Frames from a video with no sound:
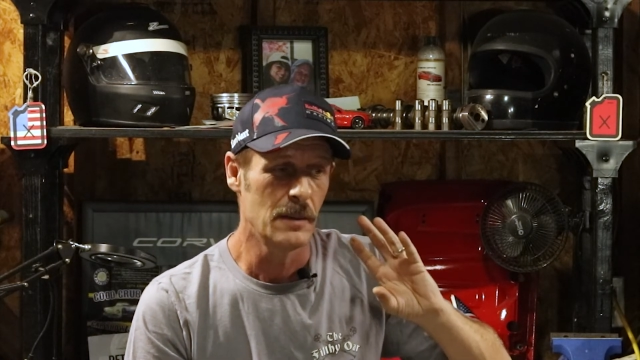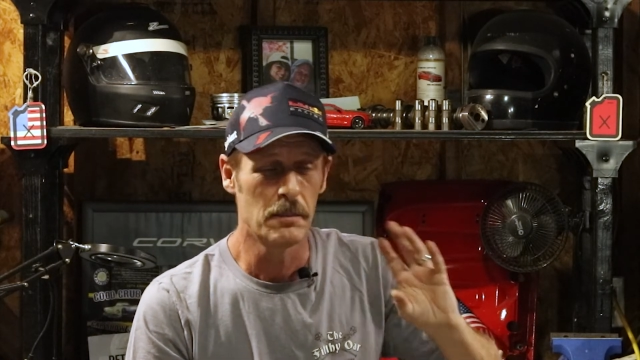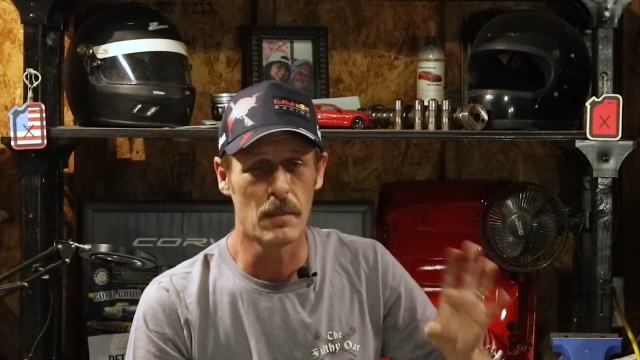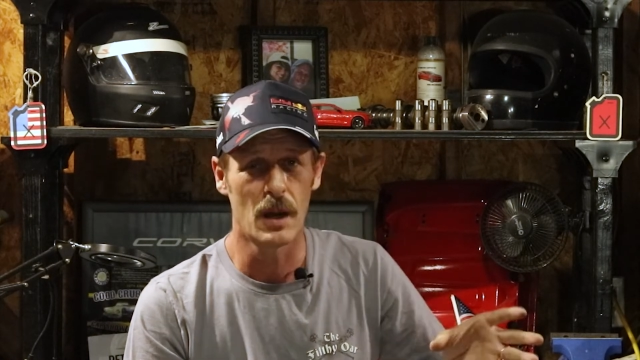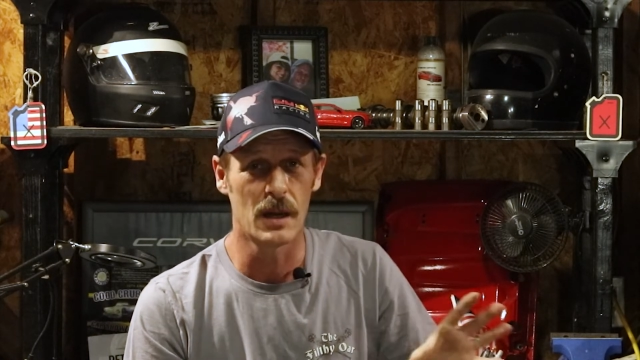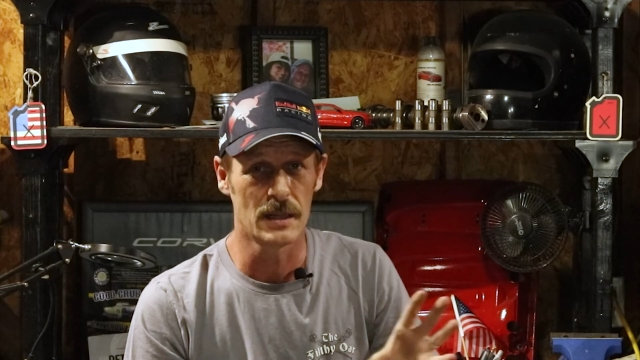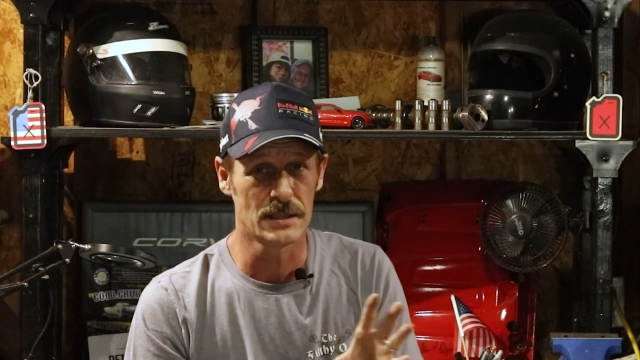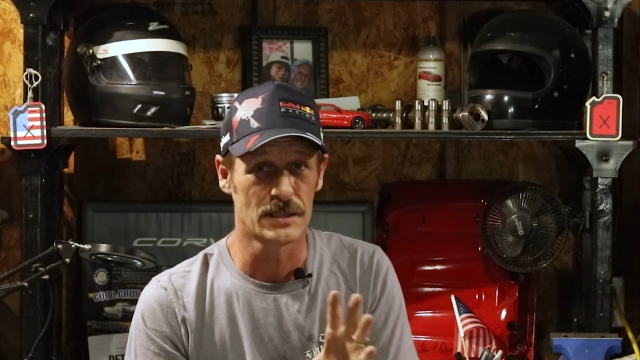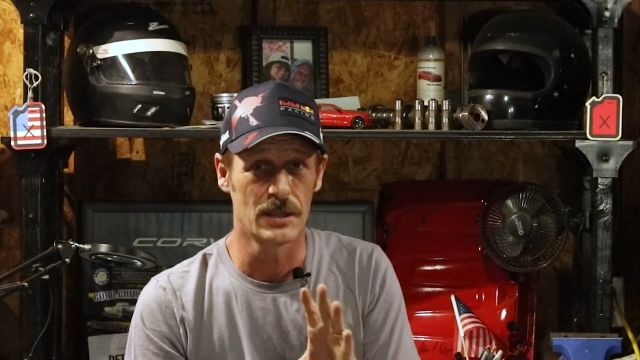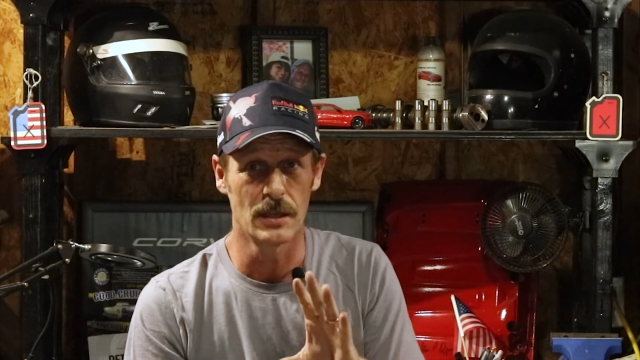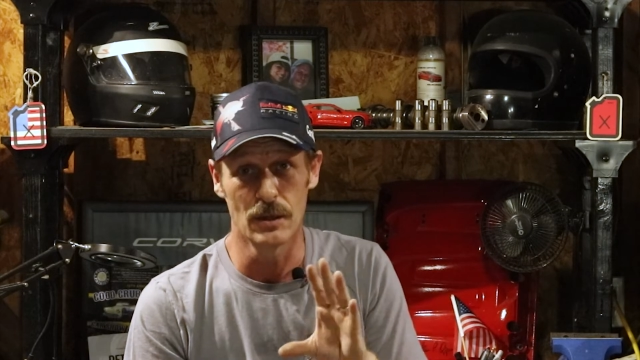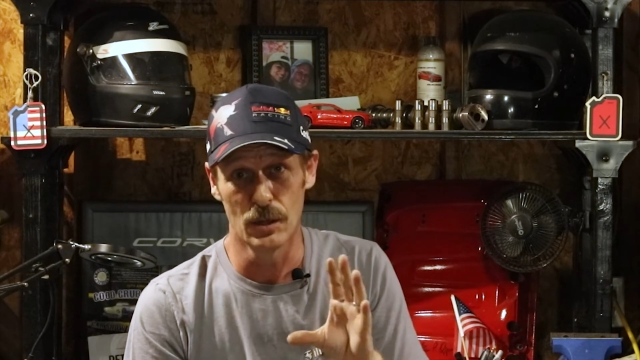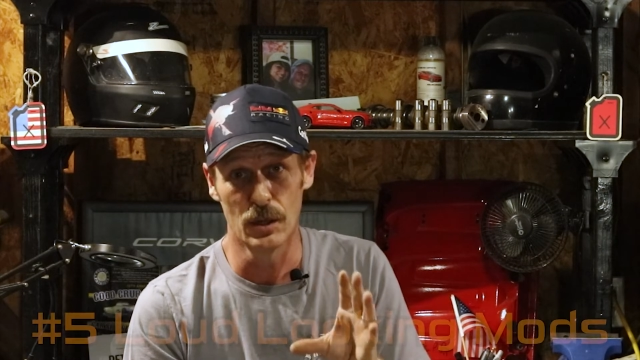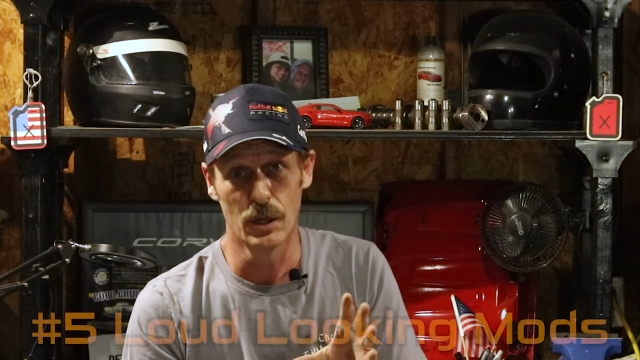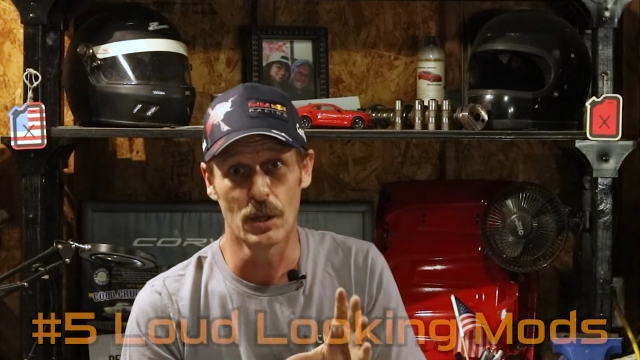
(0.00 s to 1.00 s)
mods
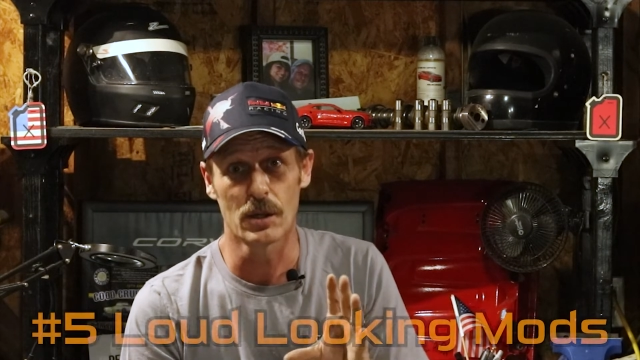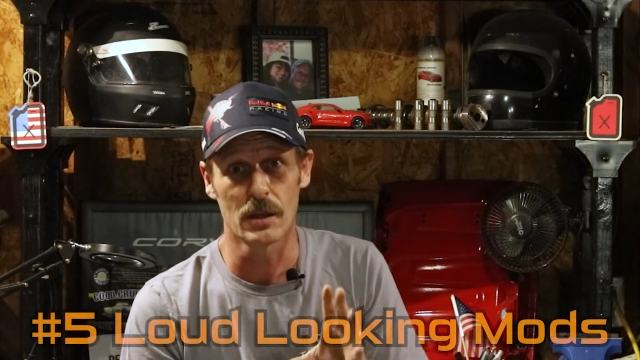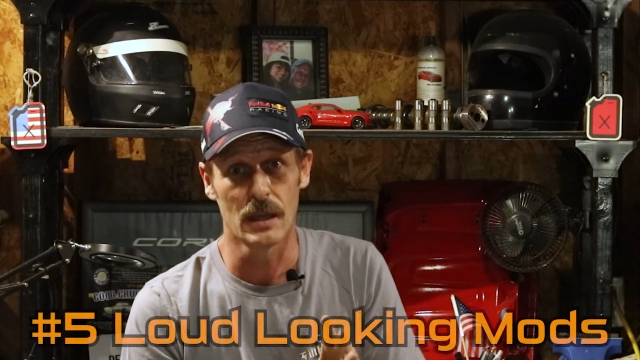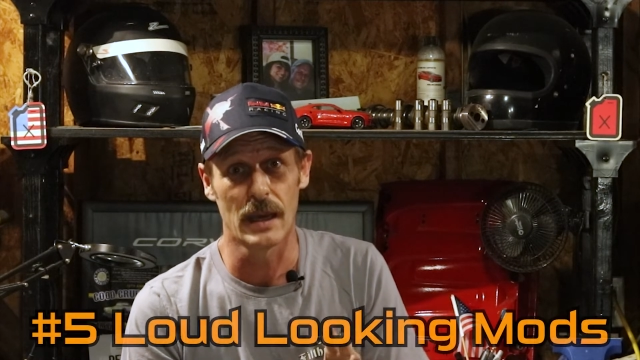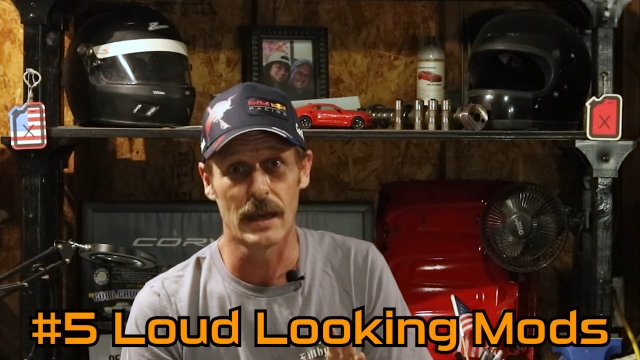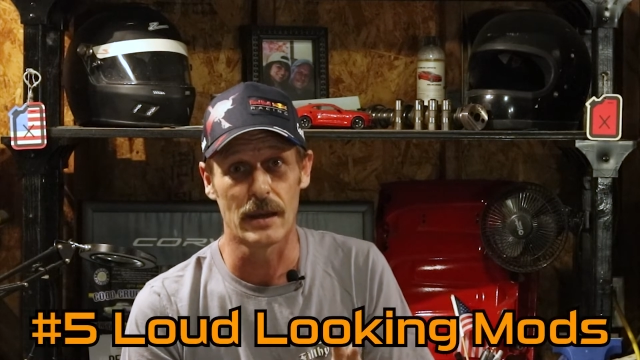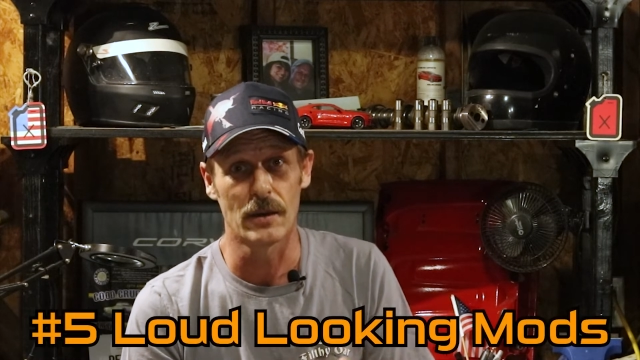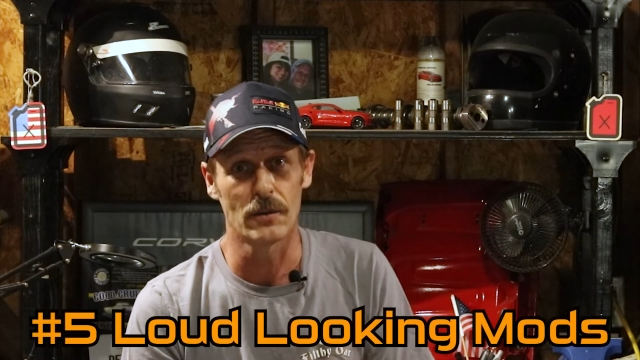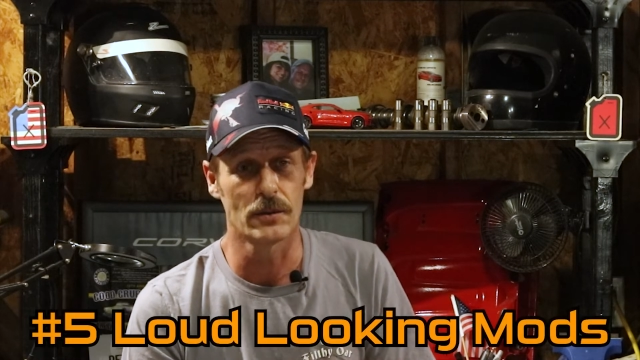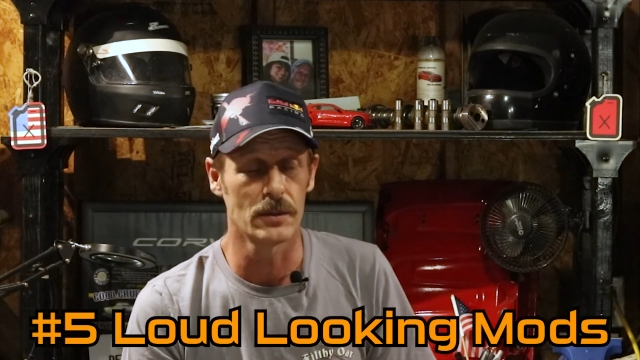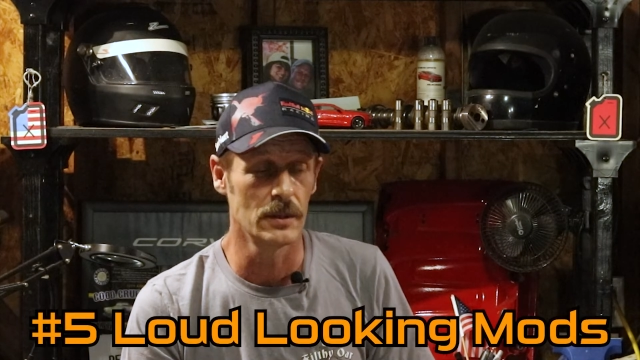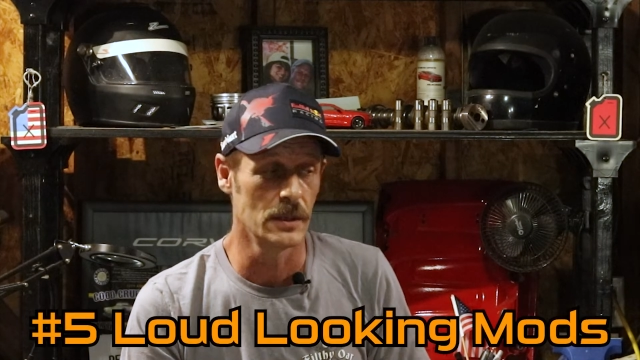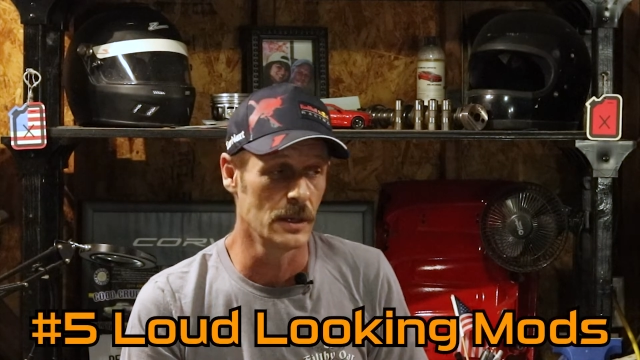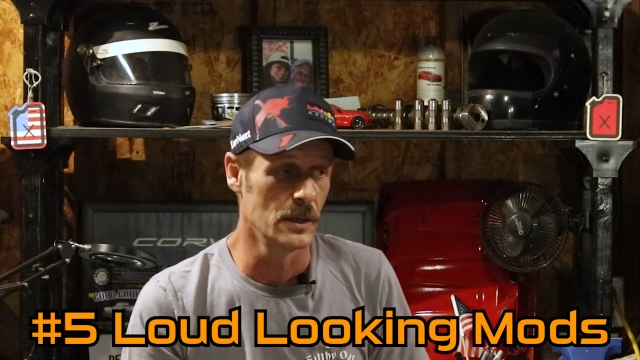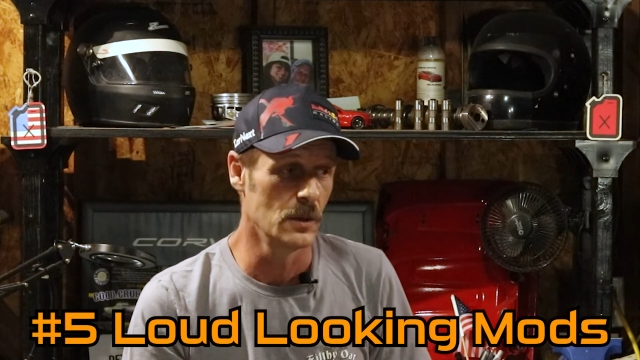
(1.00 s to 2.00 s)
that look loud.
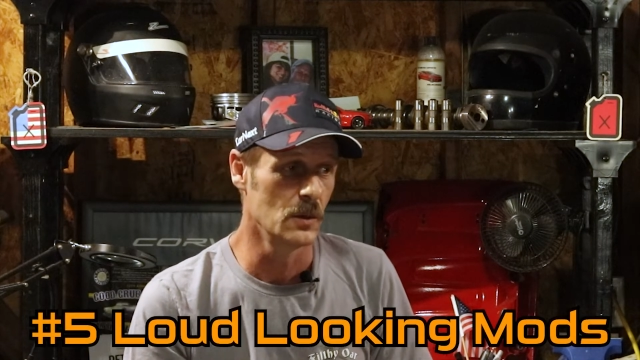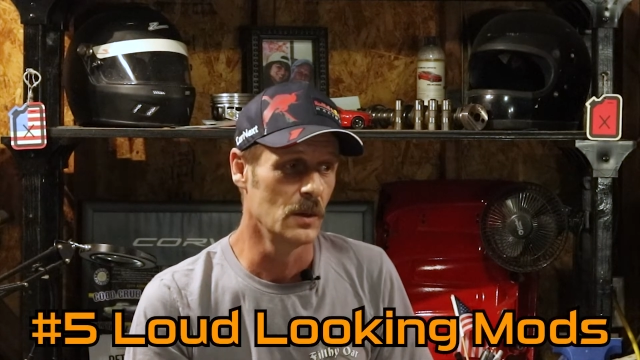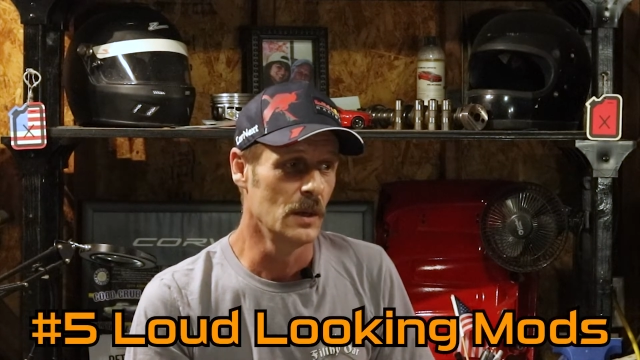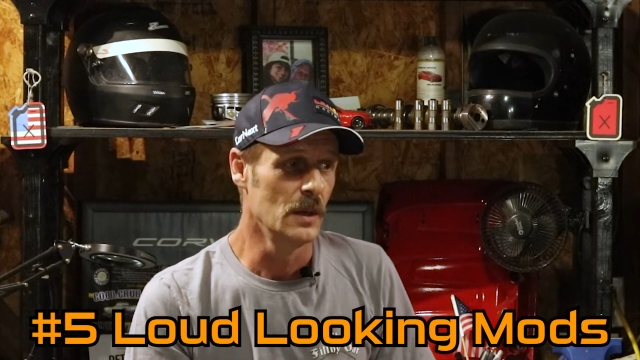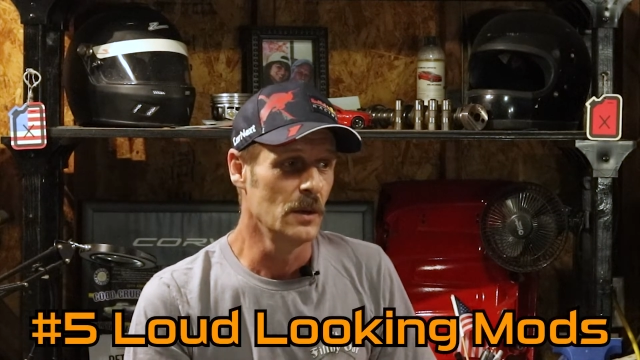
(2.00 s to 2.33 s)
You know,